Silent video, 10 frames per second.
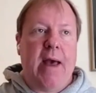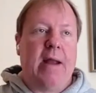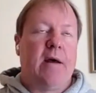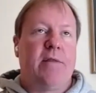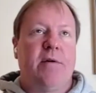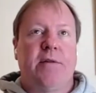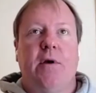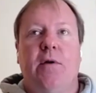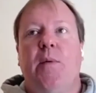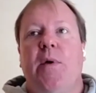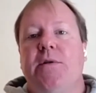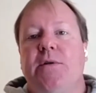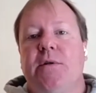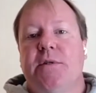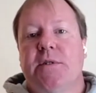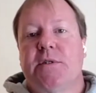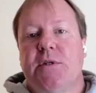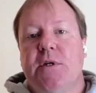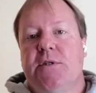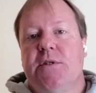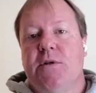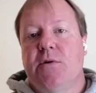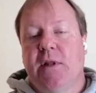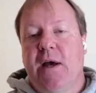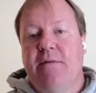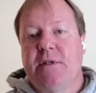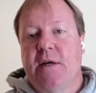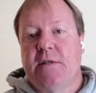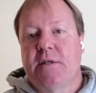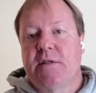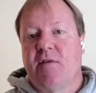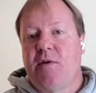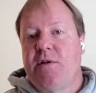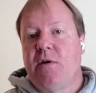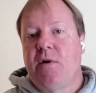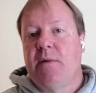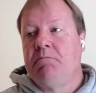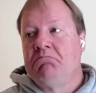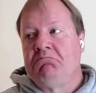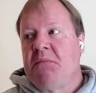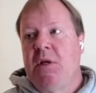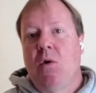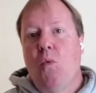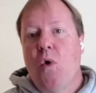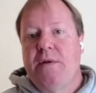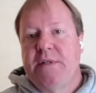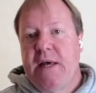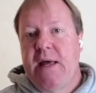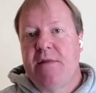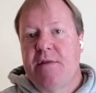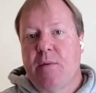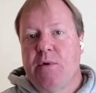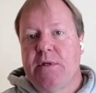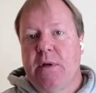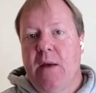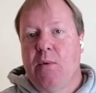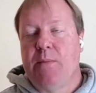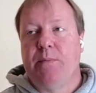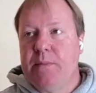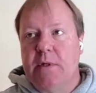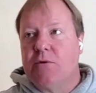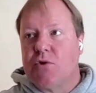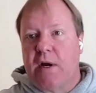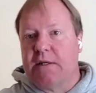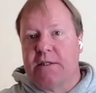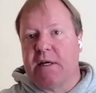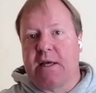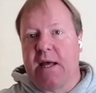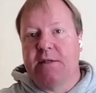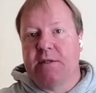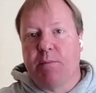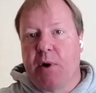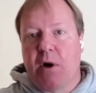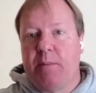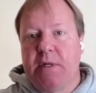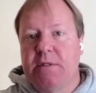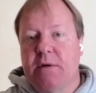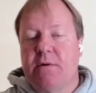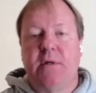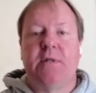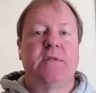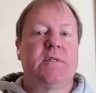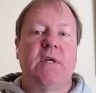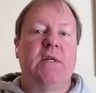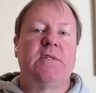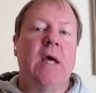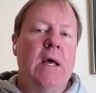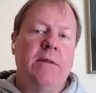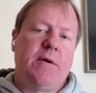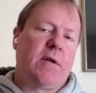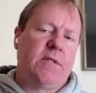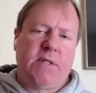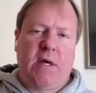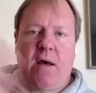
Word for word: And I thought the only way to do this is to do it life size, because if we do it, you know, 1/10 and we you know, try to stick Kens and Barbies underneath the seats, they're going to say,